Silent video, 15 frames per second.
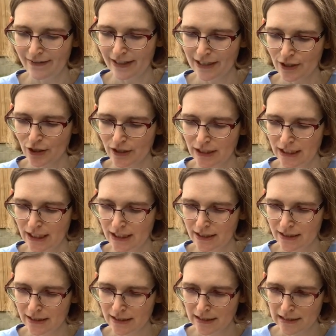actually
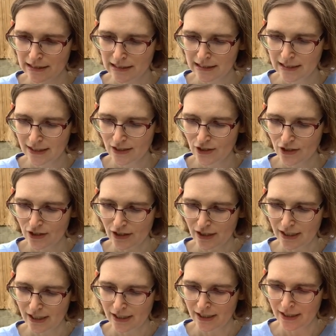
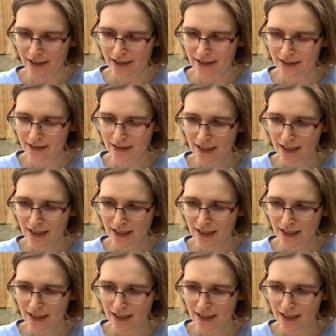started on.